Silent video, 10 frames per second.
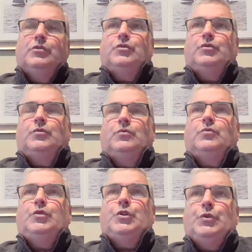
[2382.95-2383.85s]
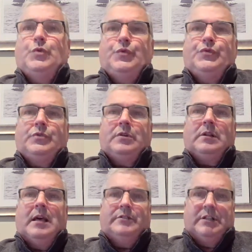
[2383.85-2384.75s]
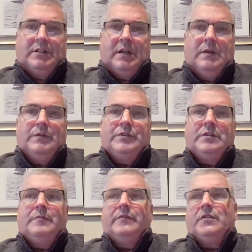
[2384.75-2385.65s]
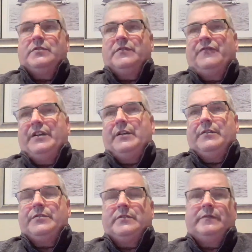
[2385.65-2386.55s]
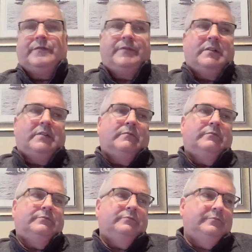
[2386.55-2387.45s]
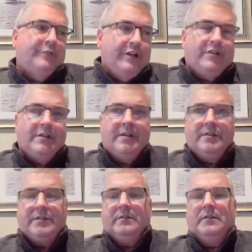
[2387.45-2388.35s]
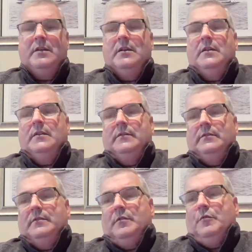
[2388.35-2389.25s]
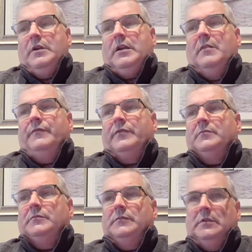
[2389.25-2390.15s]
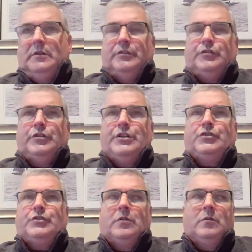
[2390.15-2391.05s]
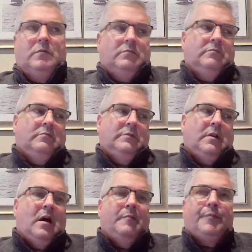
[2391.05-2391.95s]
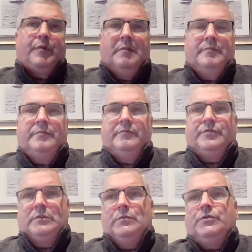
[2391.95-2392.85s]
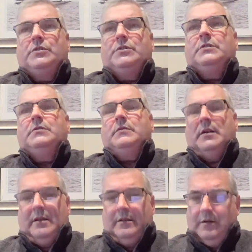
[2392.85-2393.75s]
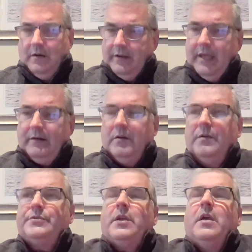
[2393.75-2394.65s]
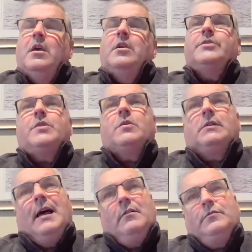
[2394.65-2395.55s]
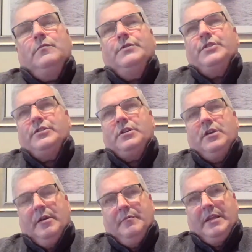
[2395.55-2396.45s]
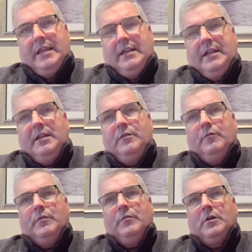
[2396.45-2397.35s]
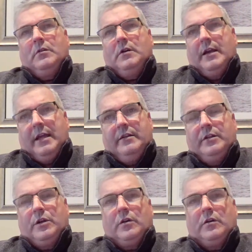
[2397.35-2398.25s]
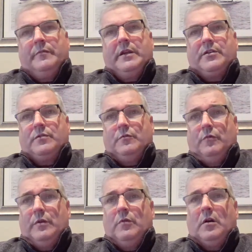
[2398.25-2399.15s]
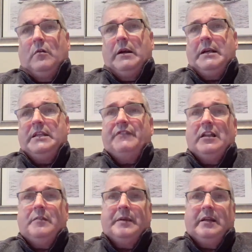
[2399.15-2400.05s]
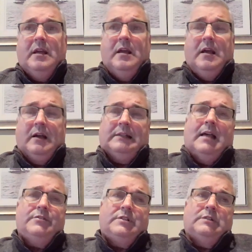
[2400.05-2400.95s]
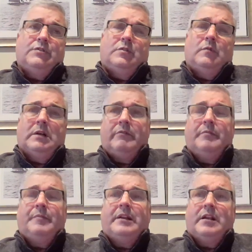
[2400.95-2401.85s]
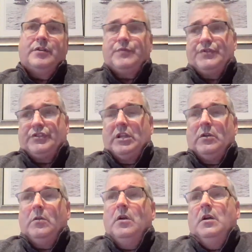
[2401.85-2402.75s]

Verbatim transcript: to use cloud technology because of fears of um, breaches and we come from a traditional on-prem solution. You know how that goes. So cloud was just uh, beginning. We were ahead of the curve because we were already developing a cloud solution when everybody else was still